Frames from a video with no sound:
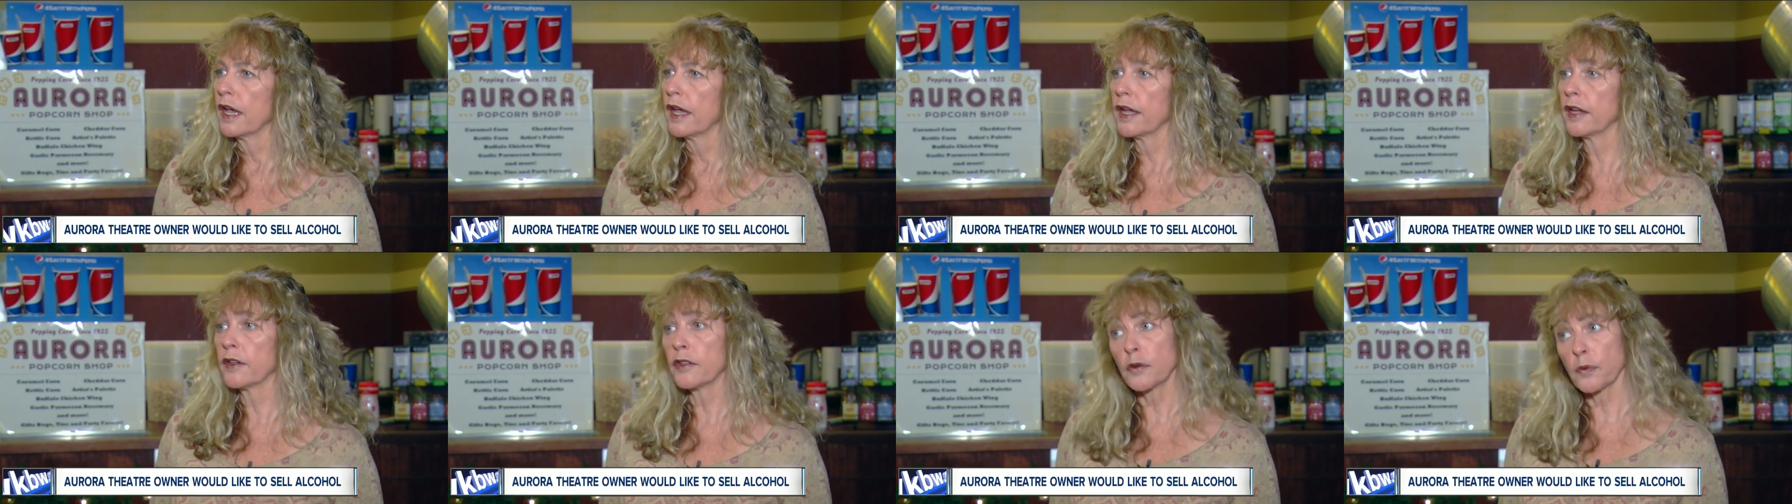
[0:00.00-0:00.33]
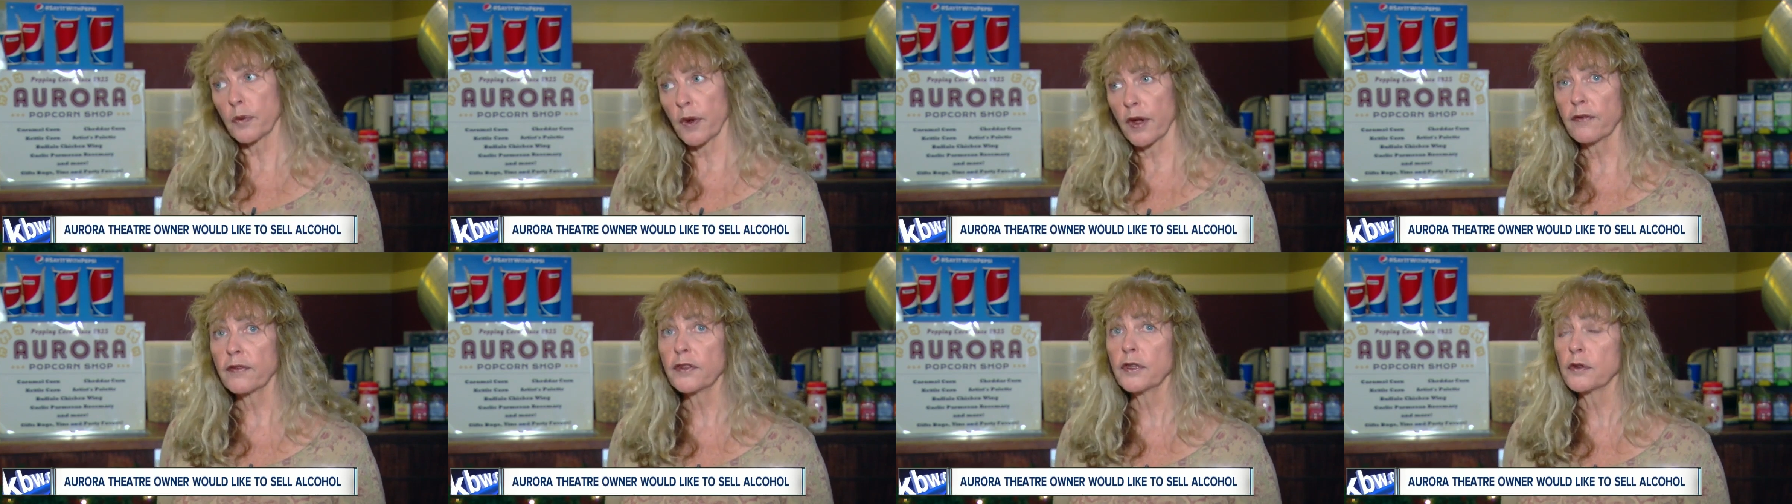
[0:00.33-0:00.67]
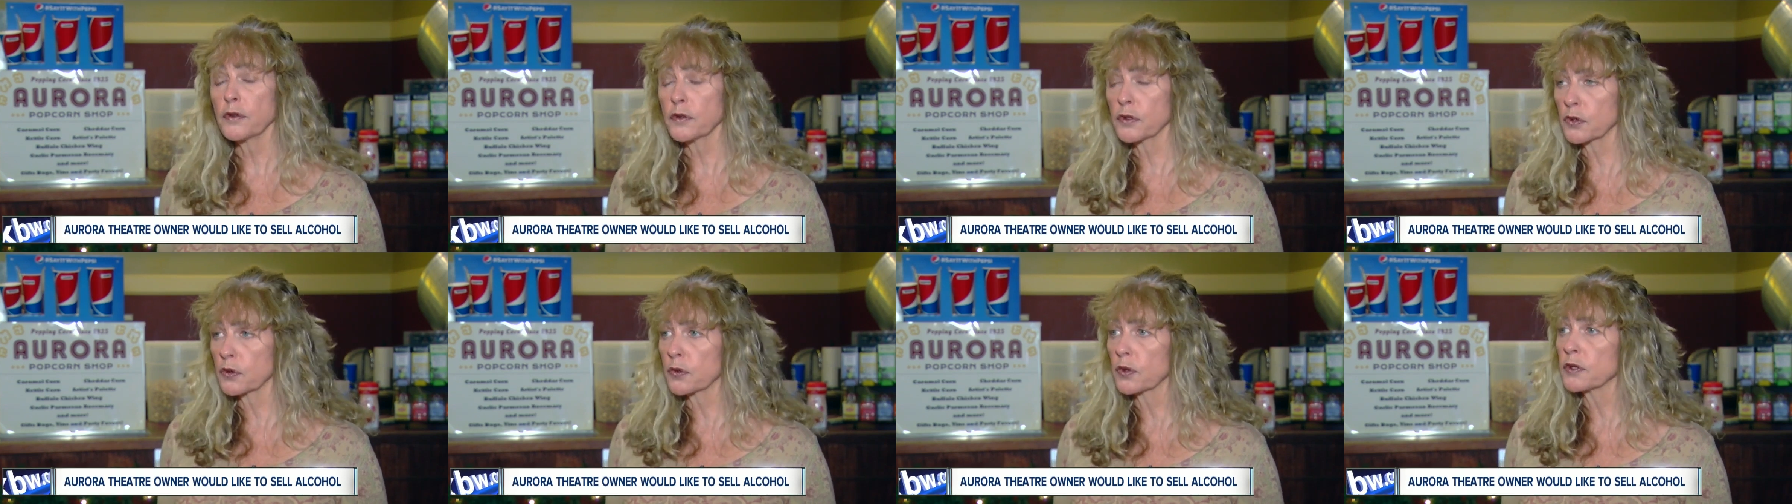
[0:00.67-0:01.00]
and the
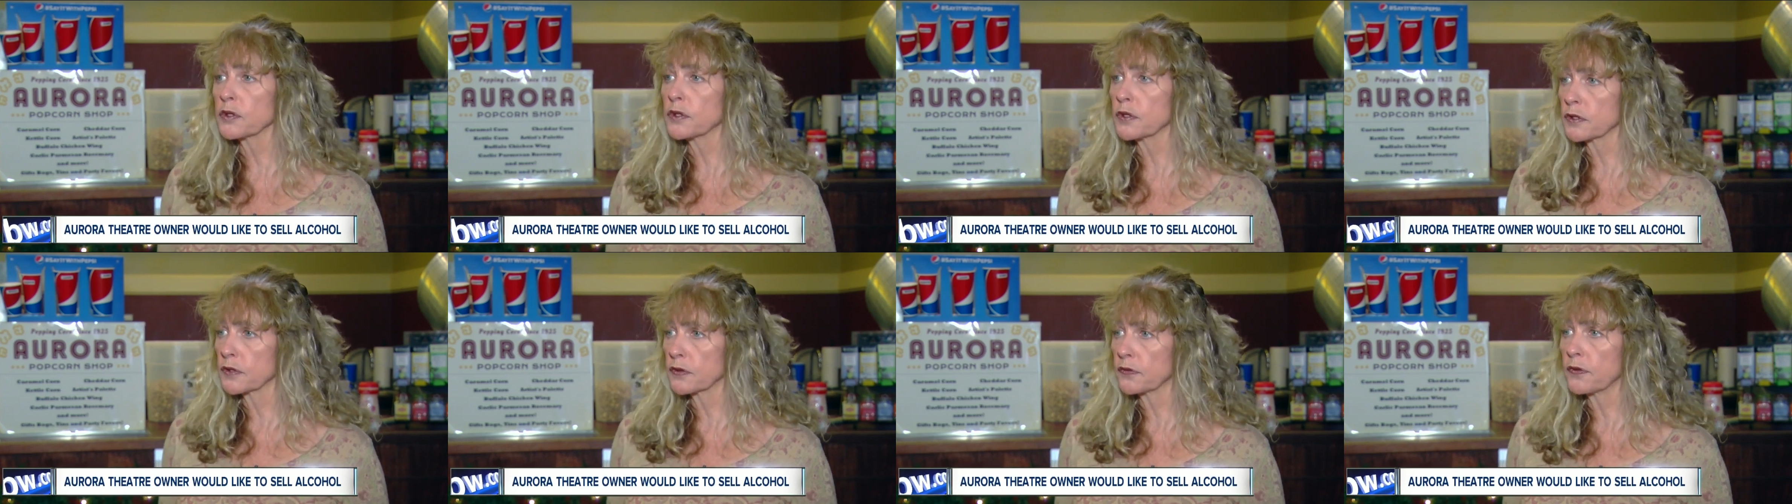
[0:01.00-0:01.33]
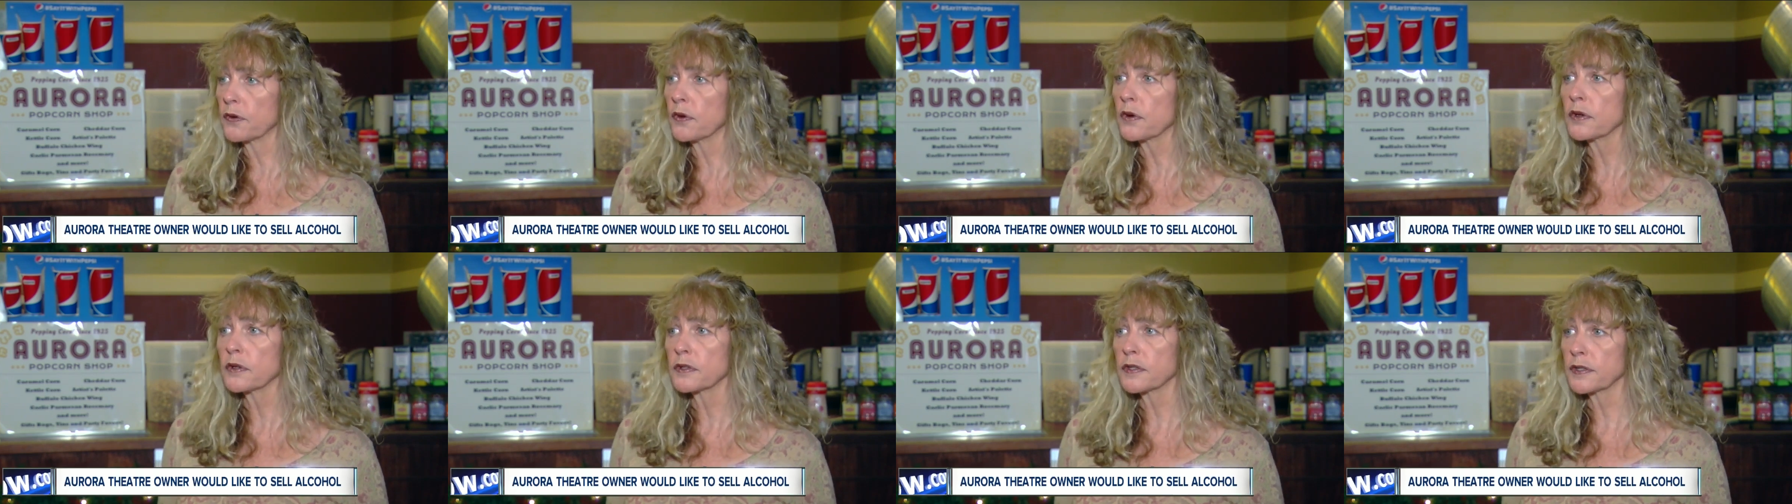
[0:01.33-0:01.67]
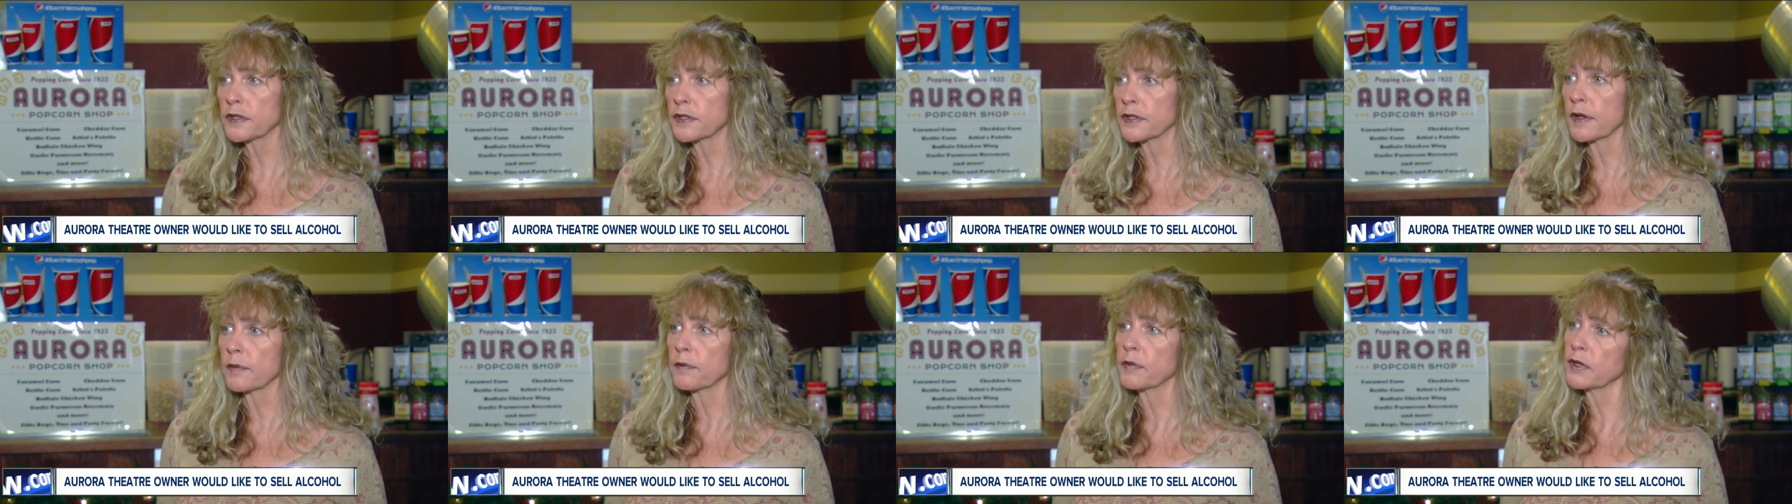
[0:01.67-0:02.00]
revenue sources for
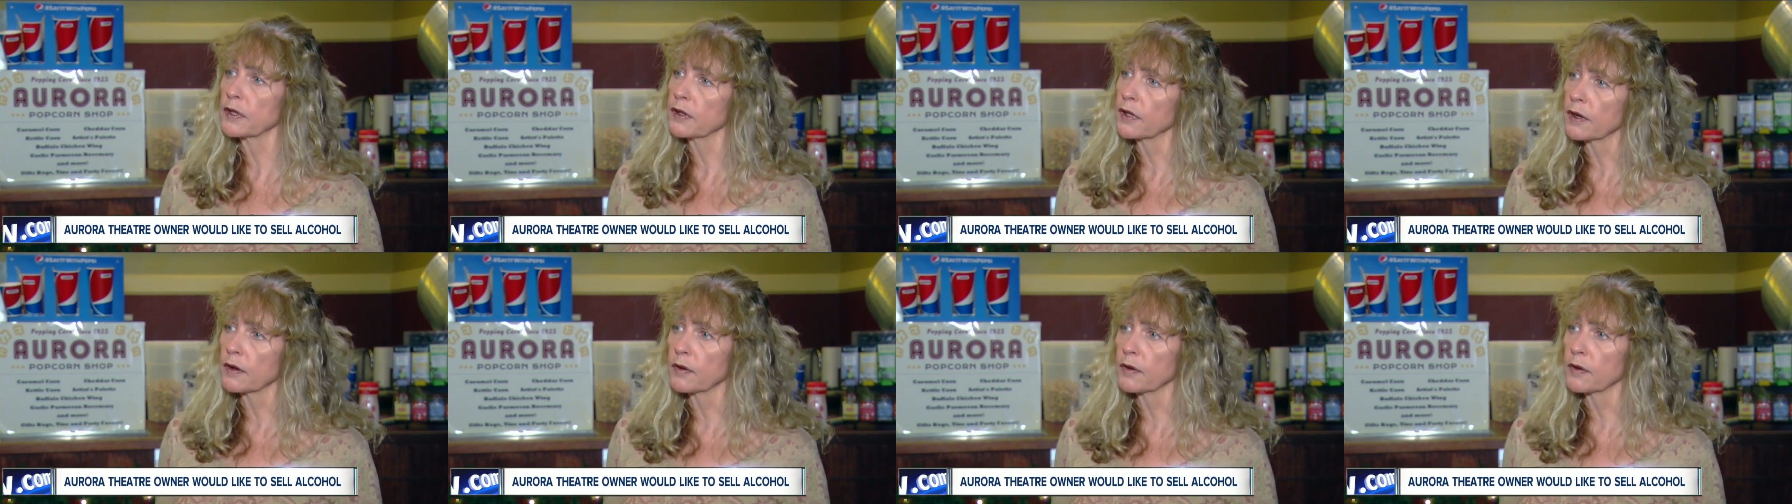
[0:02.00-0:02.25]
us is something